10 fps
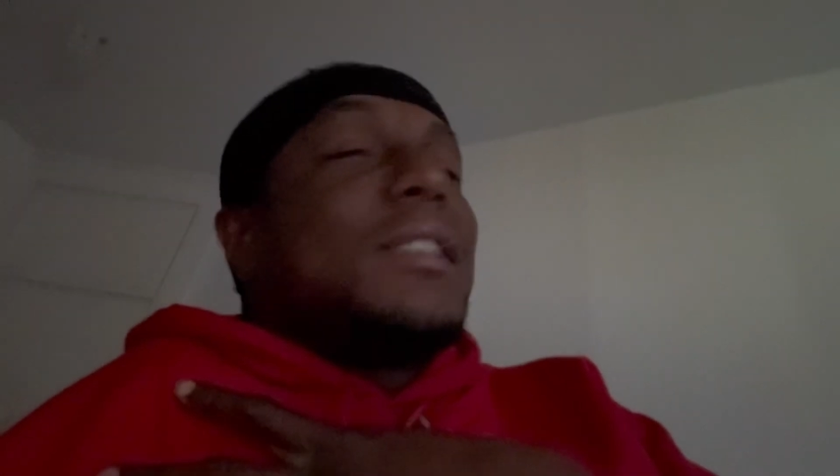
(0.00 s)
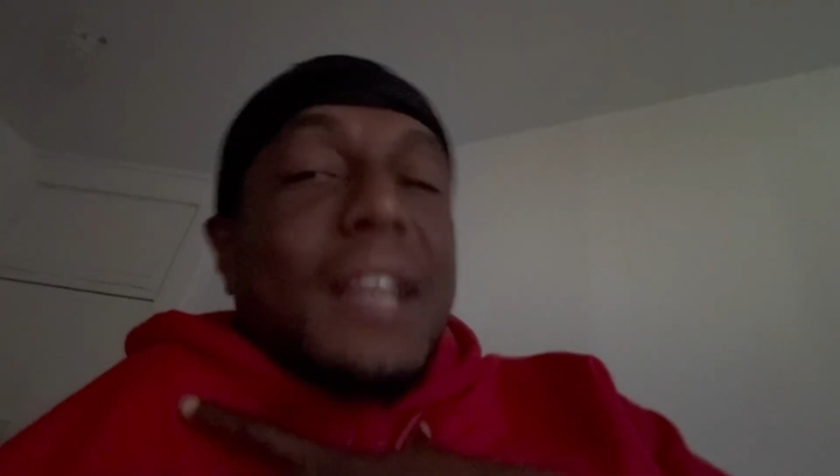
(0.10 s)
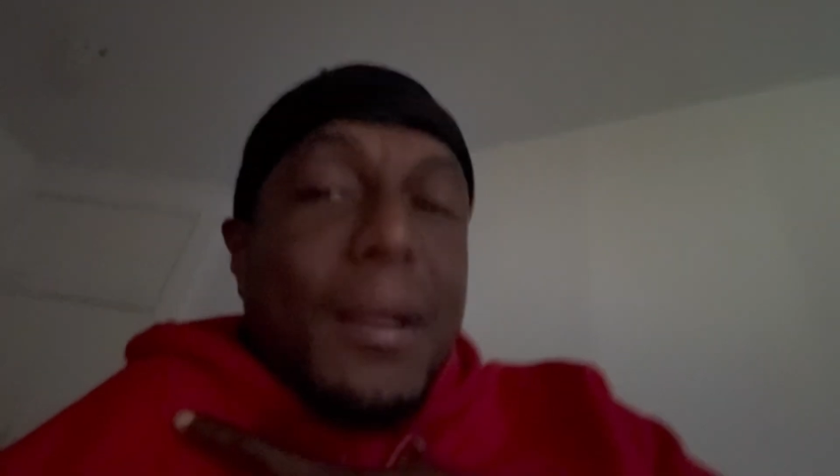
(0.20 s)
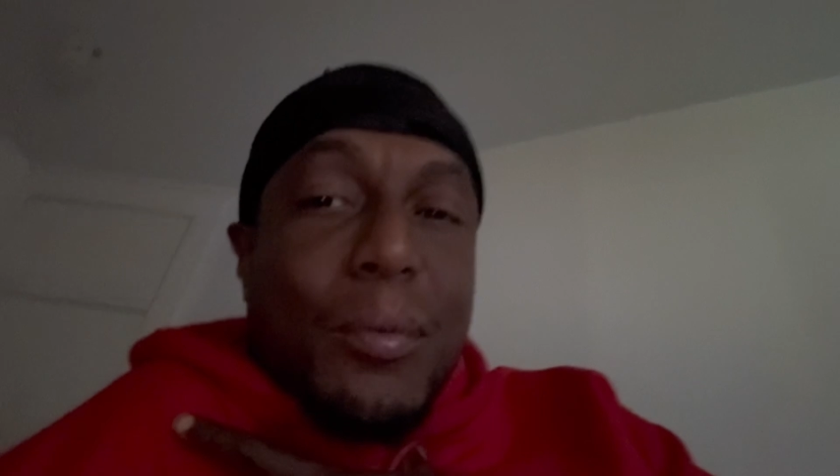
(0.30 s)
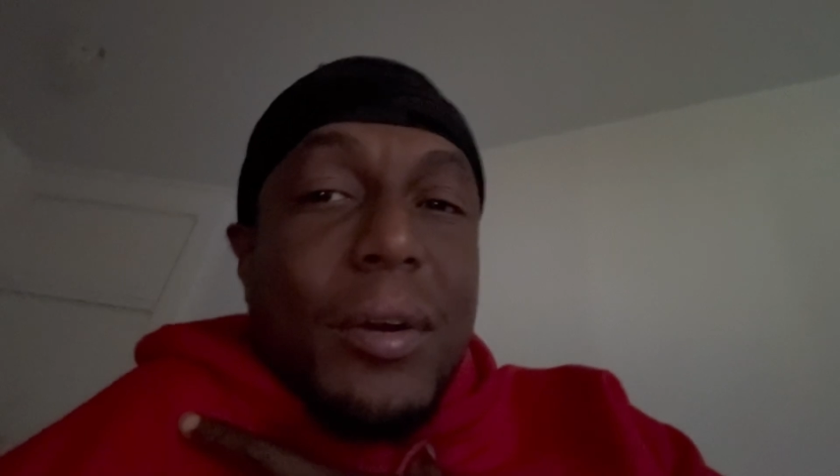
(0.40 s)

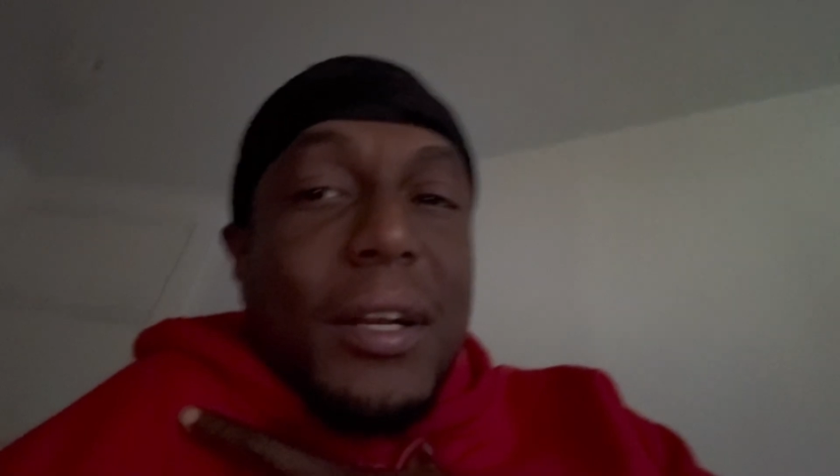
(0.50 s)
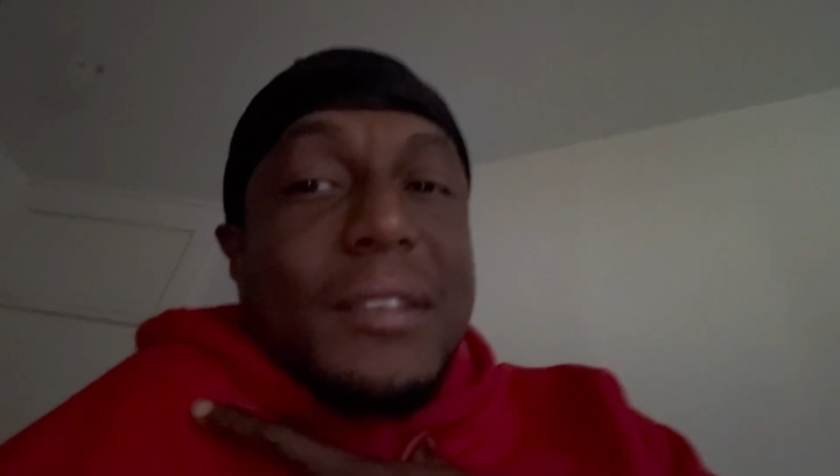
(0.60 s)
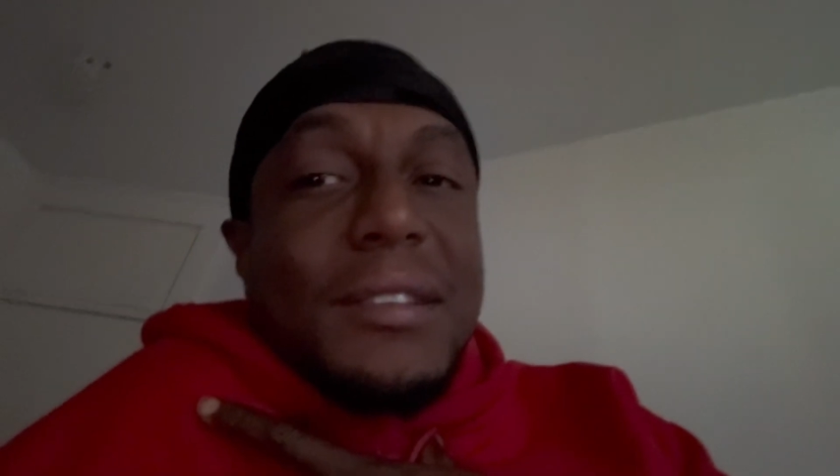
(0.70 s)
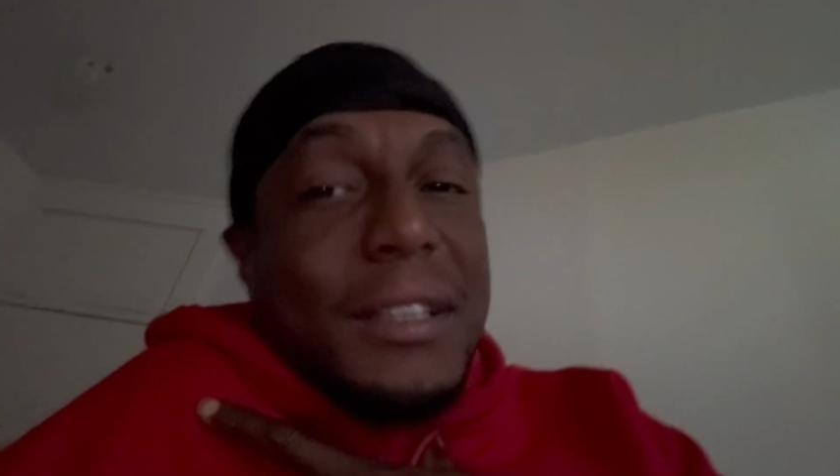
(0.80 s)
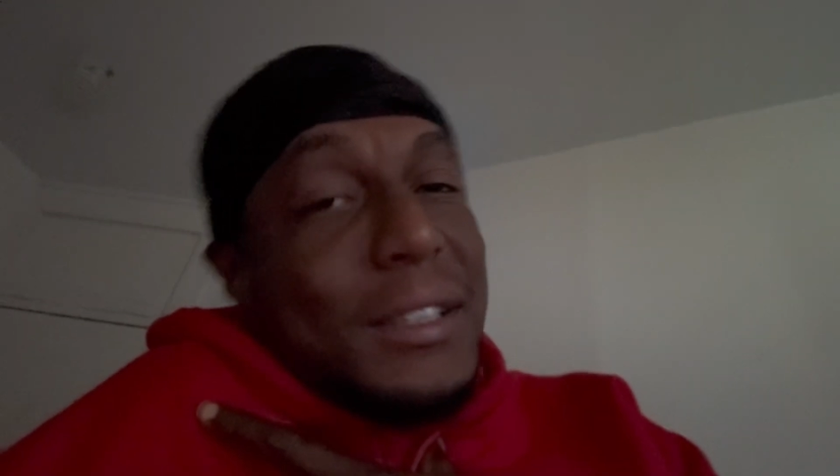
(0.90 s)
skateboarding
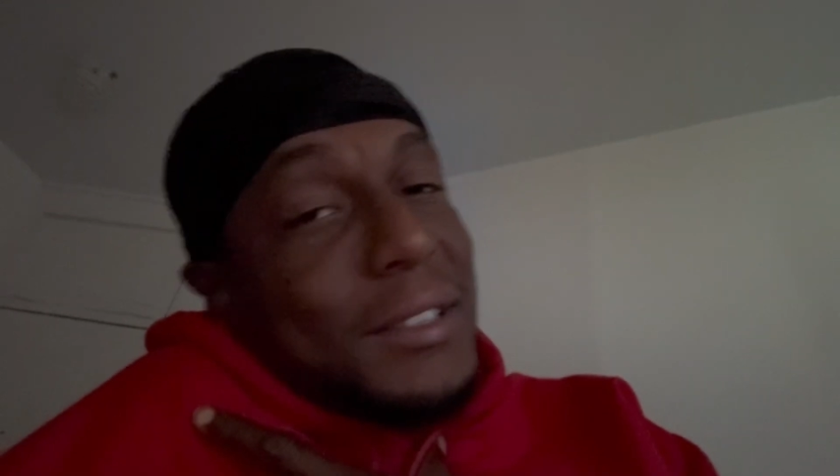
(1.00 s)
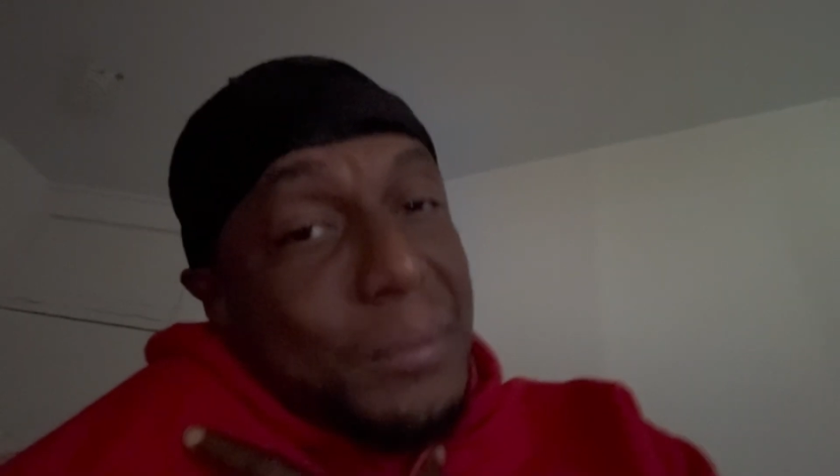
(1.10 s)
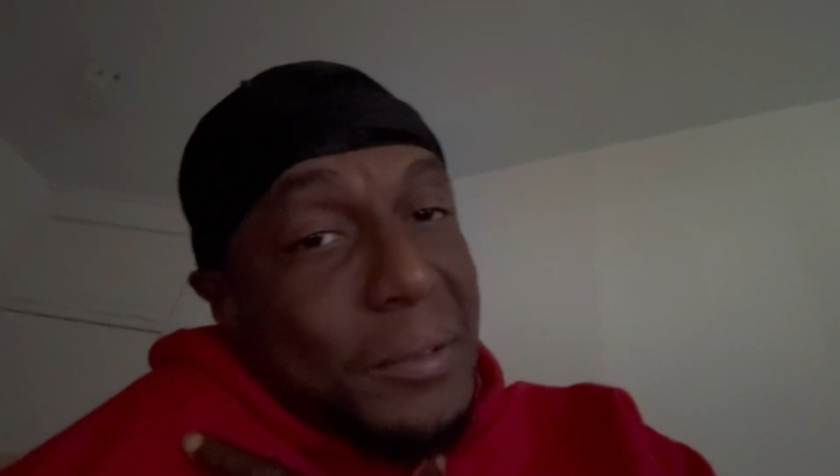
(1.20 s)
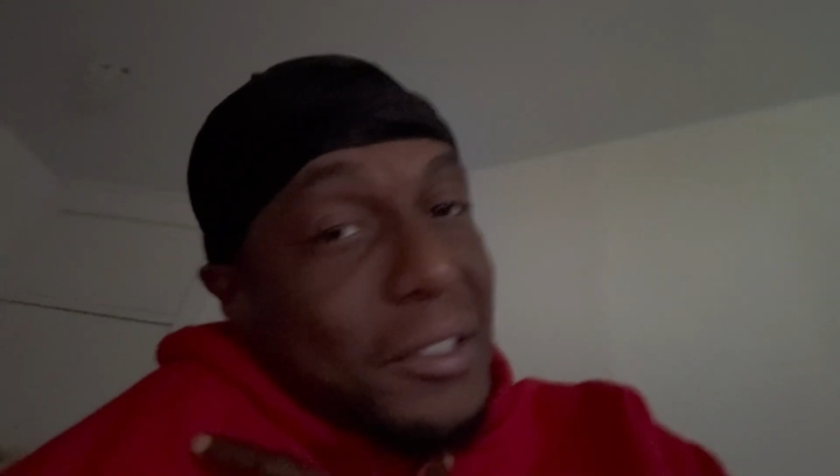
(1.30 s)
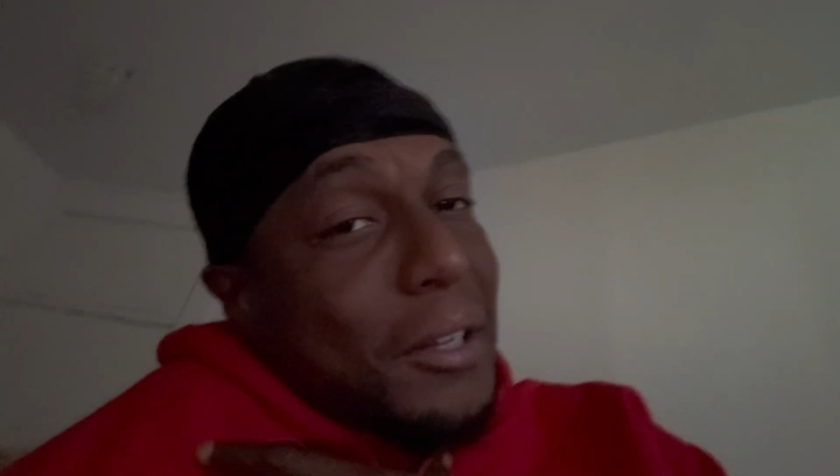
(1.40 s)
and seeing this
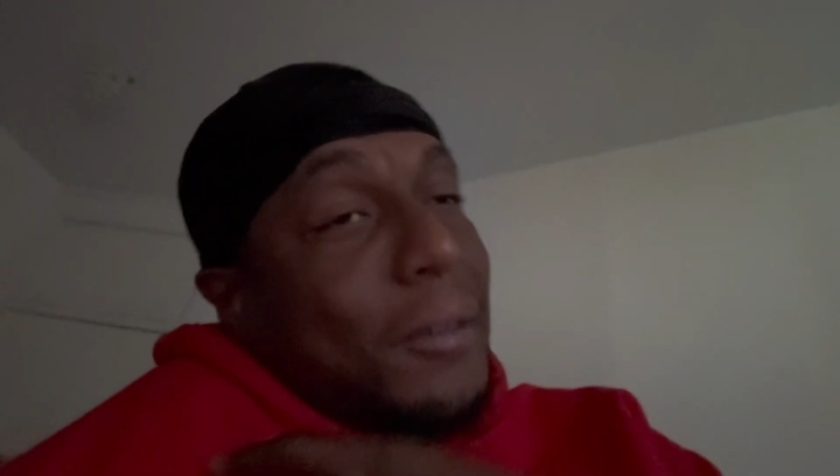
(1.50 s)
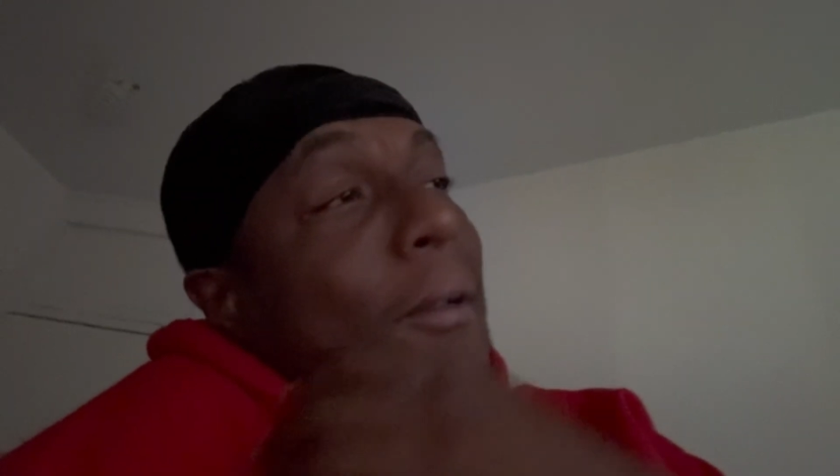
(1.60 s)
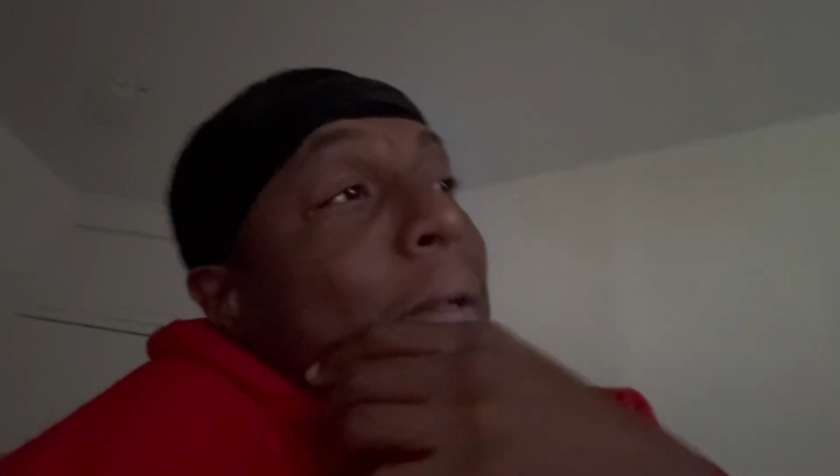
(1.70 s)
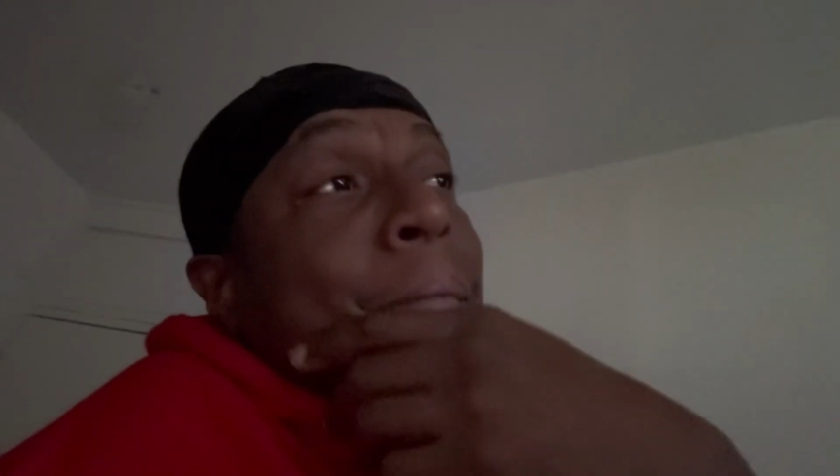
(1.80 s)
myself.